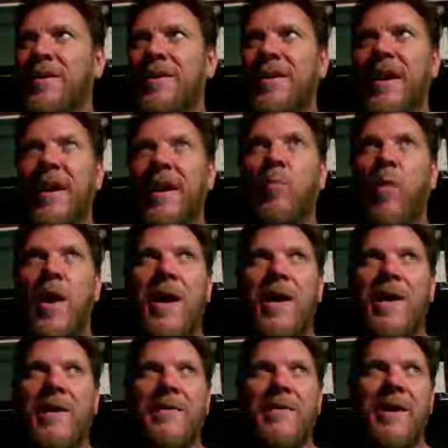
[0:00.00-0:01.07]
And
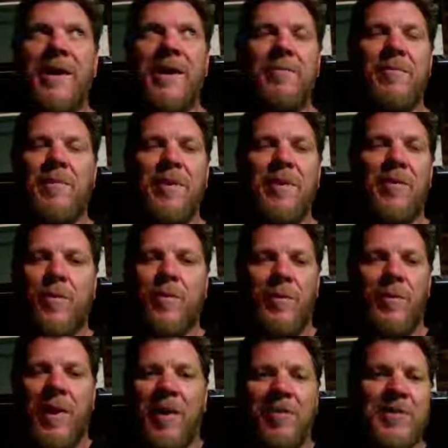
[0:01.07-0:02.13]
why the government or the
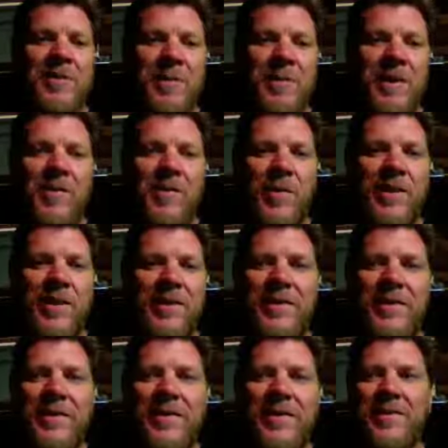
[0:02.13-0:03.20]
powers that be created
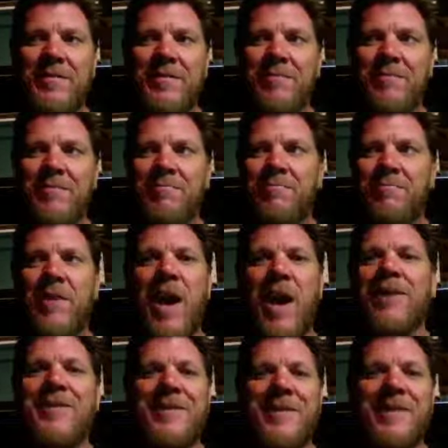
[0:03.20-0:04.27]
this
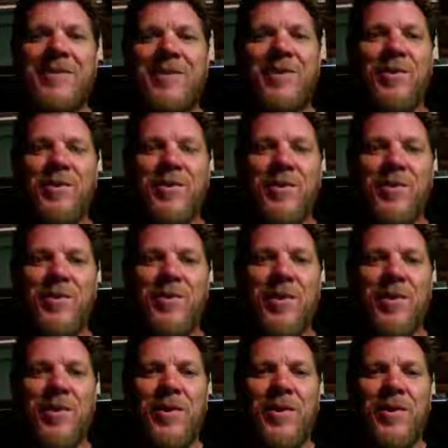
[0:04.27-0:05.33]
nonsensical
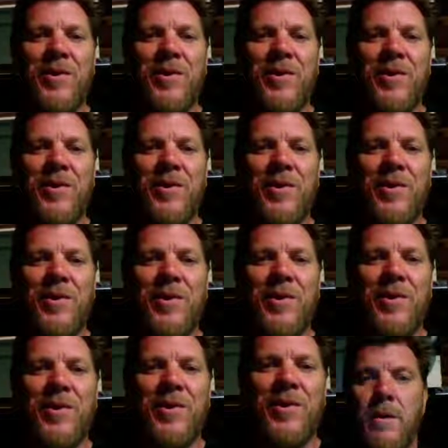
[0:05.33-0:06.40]
story.
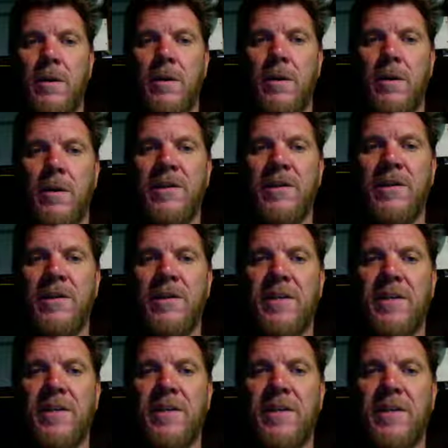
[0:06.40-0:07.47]
Extensive satellite monitoring
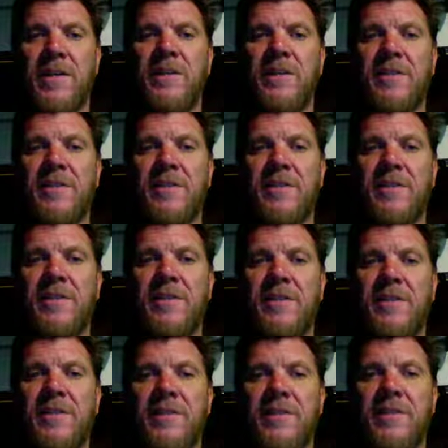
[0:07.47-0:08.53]
began in the 1990s, and within a